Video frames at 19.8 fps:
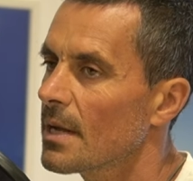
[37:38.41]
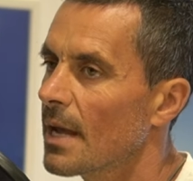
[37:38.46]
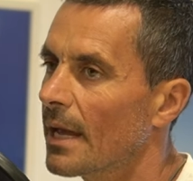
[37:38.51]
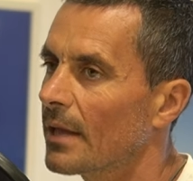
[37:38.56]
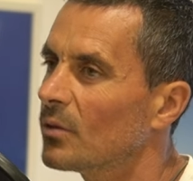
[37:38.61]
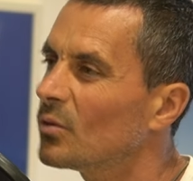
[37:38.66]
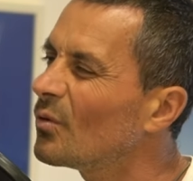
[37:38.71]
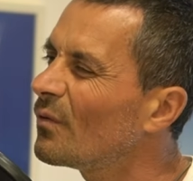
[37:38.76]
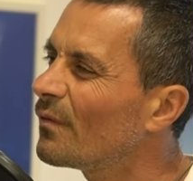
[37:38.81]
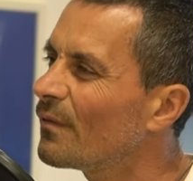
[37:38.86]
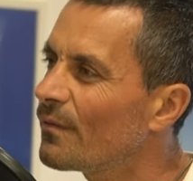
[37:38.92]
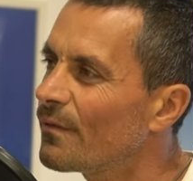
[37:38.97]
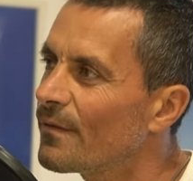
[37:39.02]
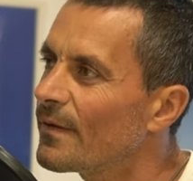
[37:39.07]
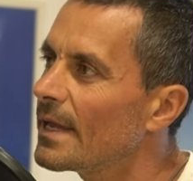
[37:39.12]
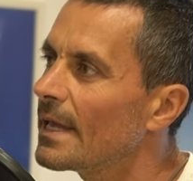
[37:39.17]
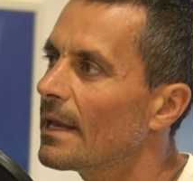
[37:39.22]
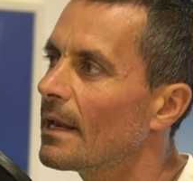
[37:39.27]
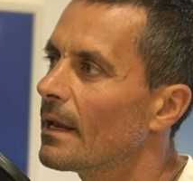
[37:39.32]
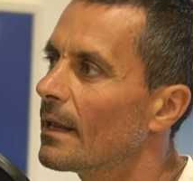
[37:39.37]
and to
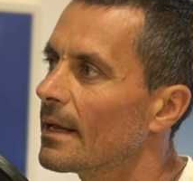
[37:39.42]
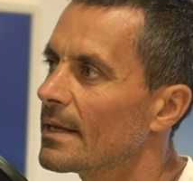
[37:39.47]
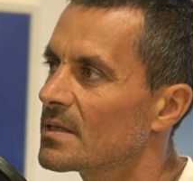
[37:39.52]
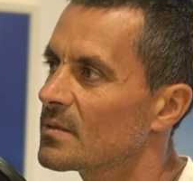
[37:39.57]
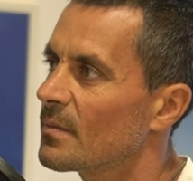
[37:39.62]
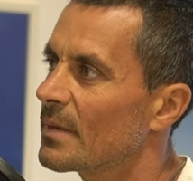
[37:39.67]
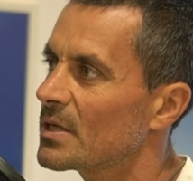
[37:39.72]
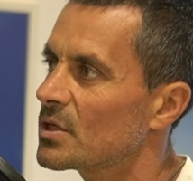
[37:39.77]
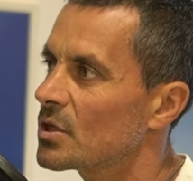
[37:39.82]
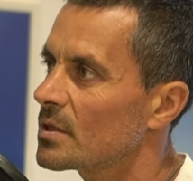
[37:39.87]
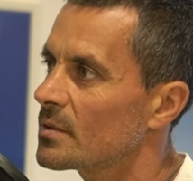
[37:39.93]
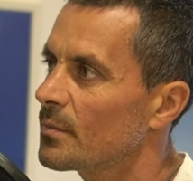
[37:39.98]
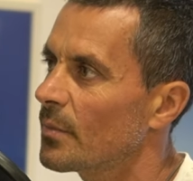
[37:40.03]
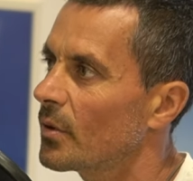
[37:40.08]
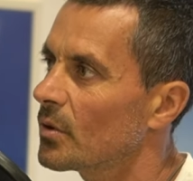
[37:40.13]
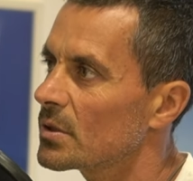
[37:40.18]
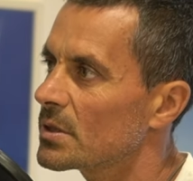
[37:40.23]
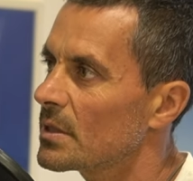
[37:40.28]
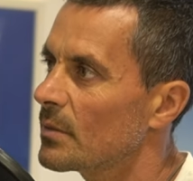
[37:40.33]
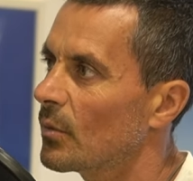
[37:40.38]
feel as much as
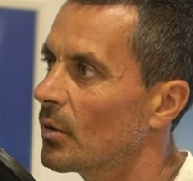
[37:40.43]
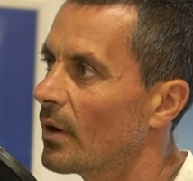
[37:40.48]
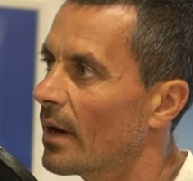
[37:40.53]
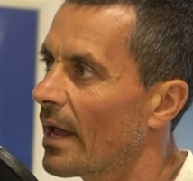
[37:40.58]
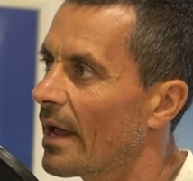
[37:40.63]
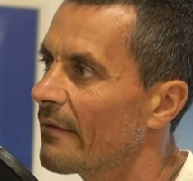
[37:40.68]
possible mm.